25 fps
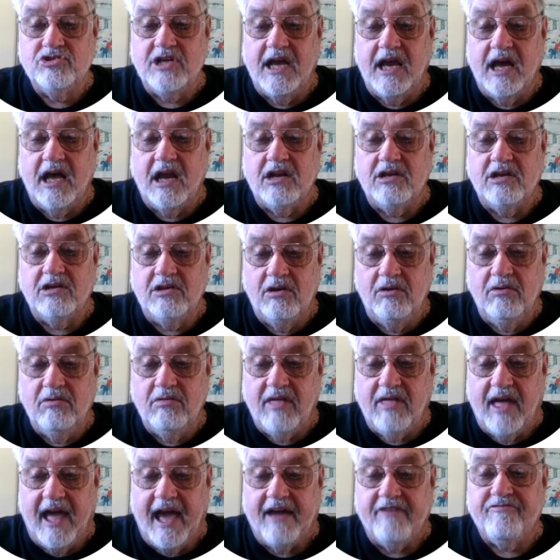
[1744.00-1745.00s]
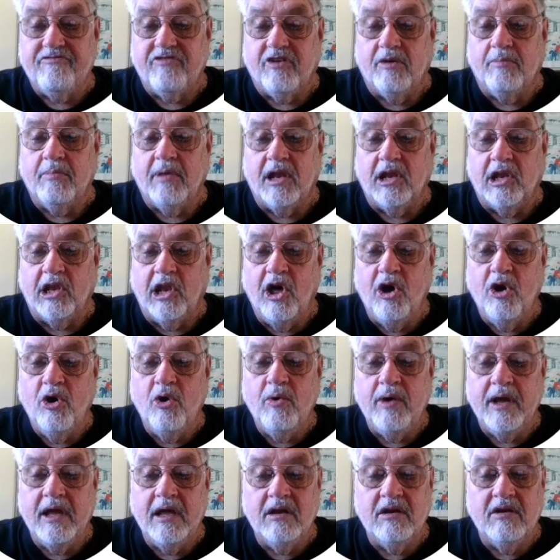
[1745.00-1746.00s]
you how to do that from a low
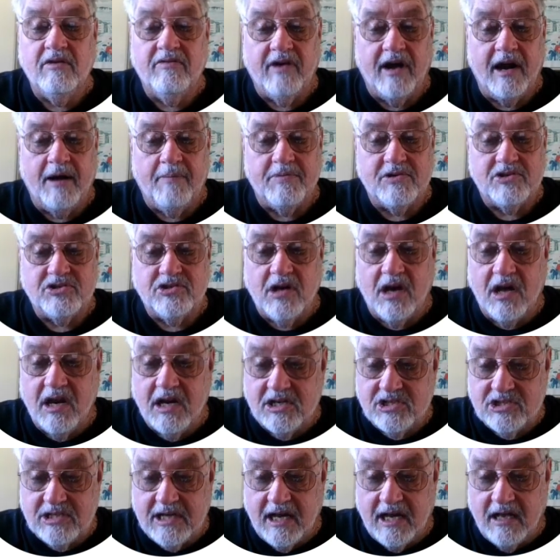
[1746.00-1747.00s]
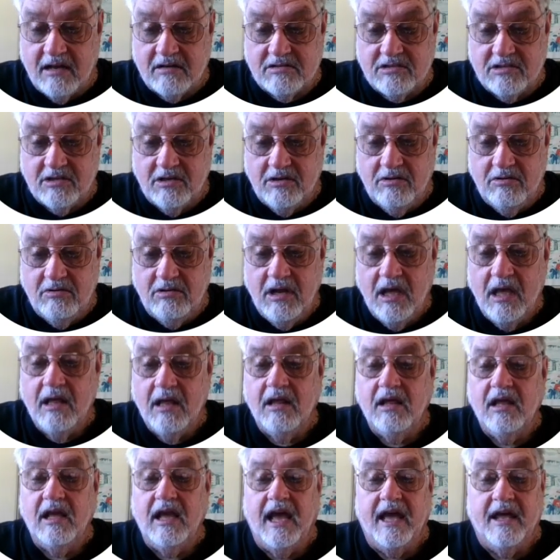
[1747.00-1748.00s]
end of hypersonics altitude
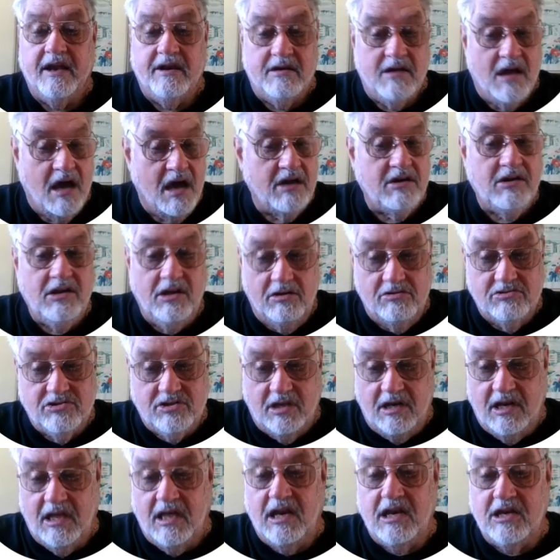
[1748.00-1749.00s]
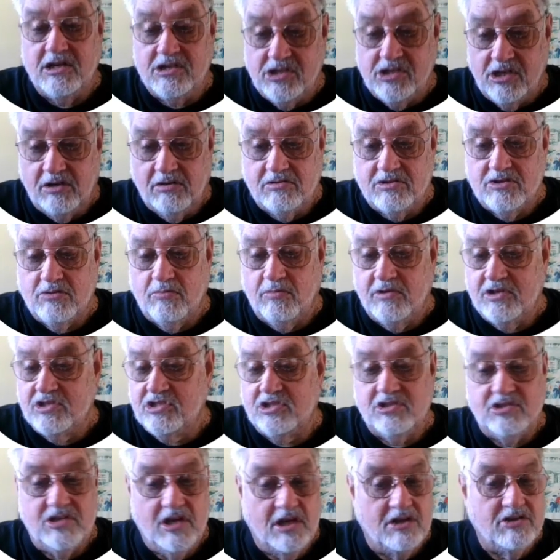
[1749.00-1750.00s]
and not using any chutes, which
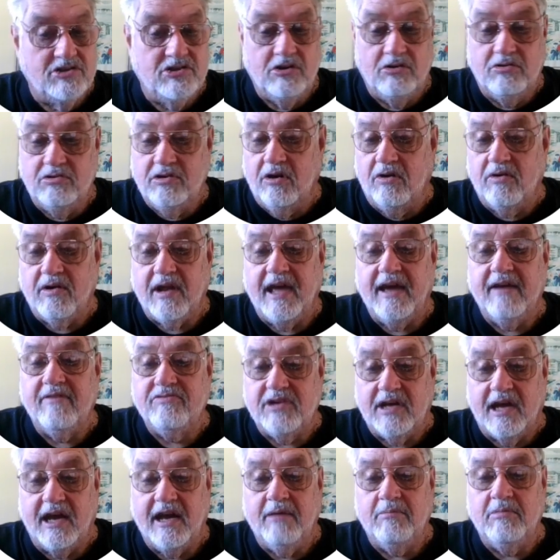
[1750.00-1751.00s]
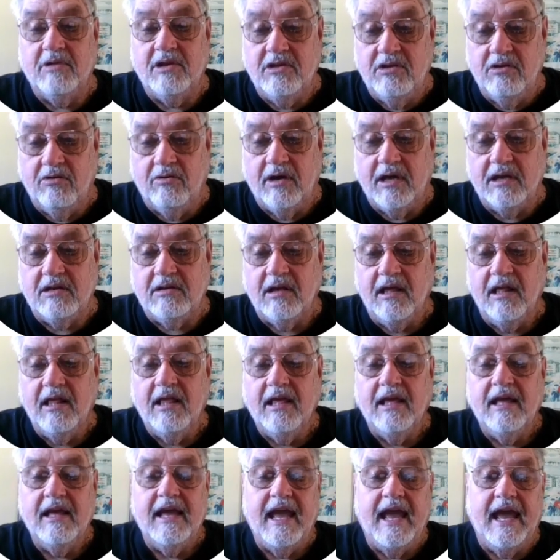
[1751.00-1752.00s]
since you don't have time to do it.
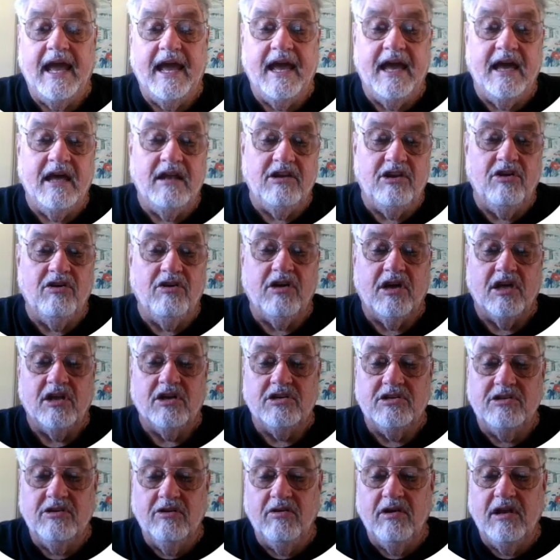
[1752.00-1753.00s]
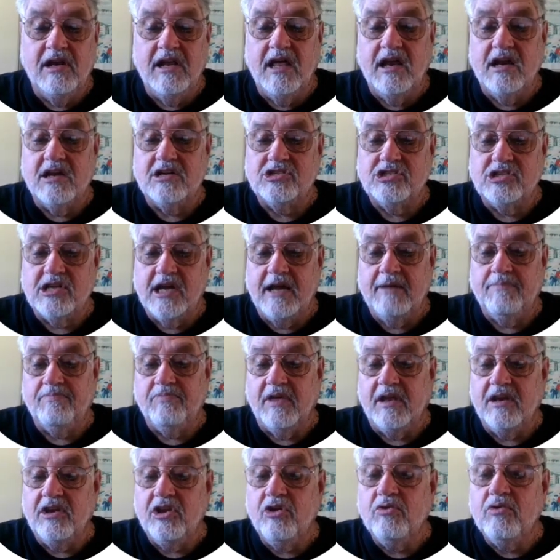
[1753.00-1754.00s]
And you can do it in a shape
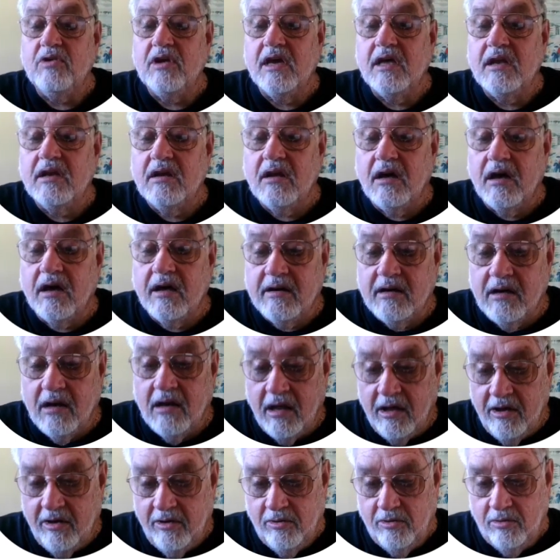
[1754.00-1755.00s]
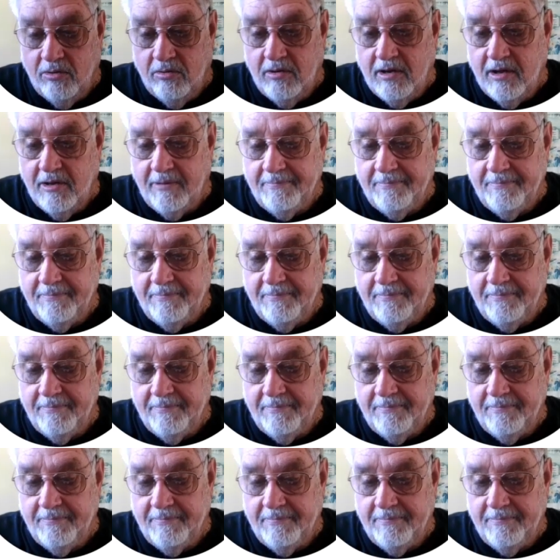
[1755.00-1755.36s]
that you can unload.